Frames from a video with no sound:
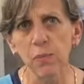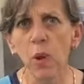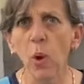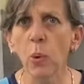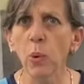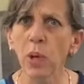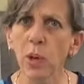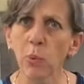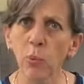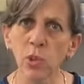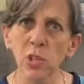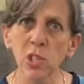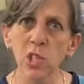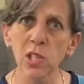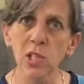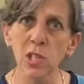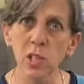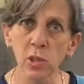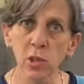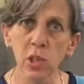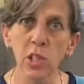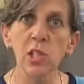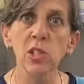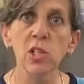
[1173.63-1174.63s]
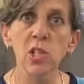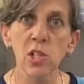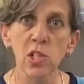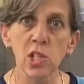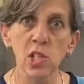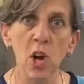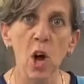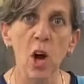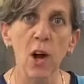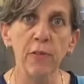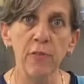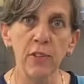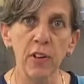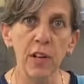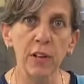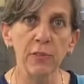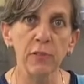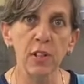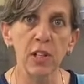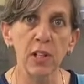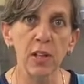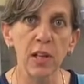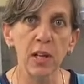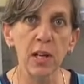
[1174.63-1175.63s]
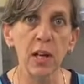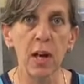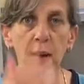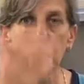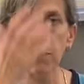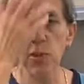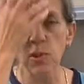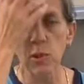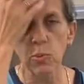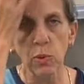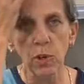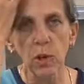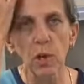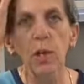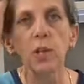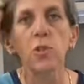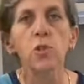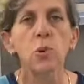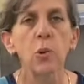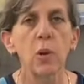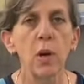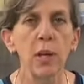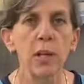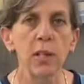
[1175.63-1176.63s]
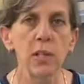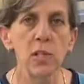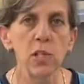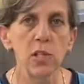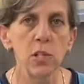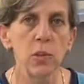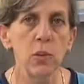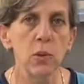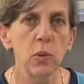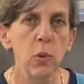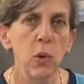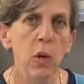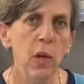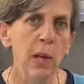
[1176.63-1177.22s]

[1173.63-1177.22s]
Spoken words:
Okay, we're just looking to soften everything up, so we're not trying to